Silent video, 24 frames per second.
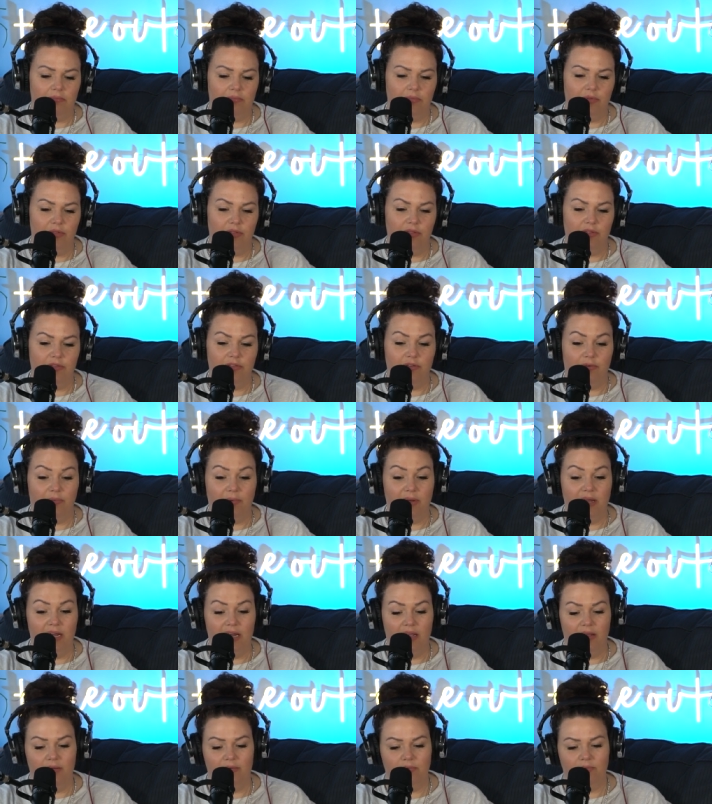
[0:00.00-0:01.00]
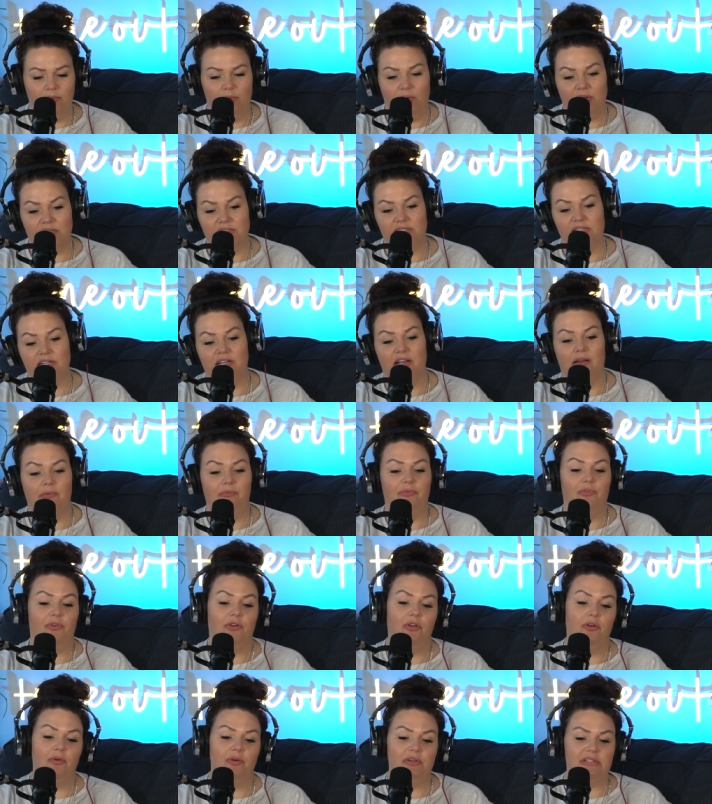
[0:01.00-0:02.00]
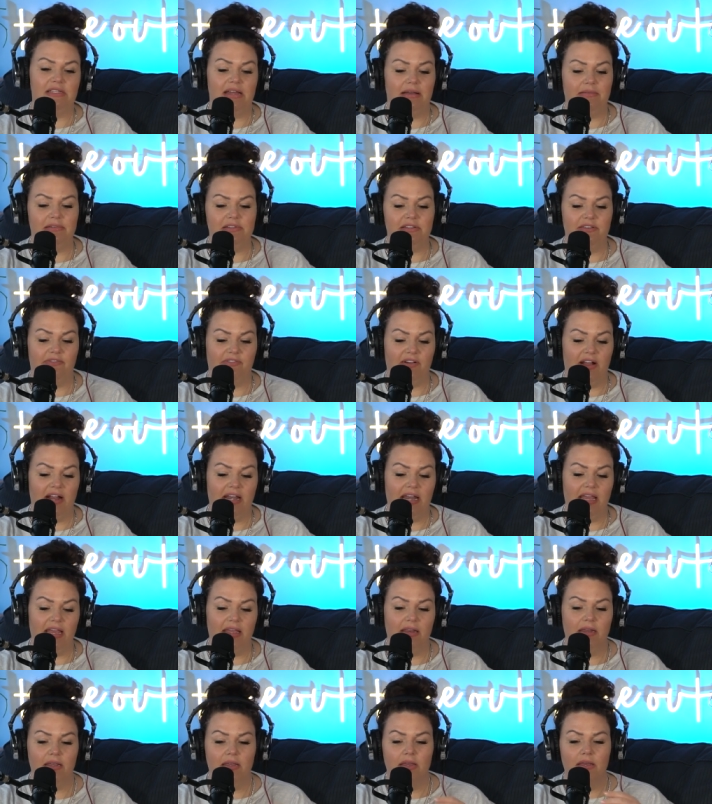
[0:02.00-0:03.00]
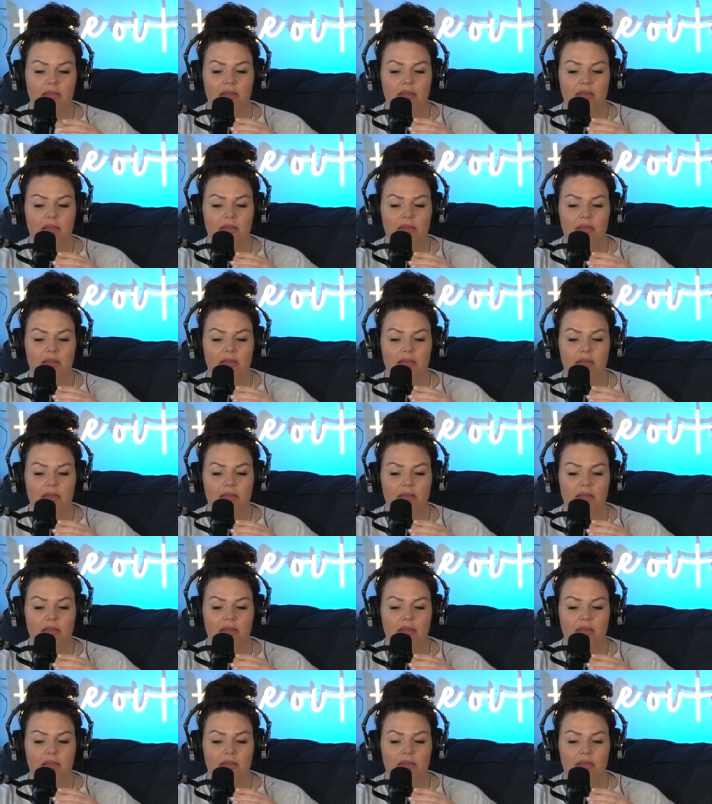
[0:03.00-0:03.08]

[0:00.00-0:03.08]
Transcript: the reading wants to come through, as I would define it.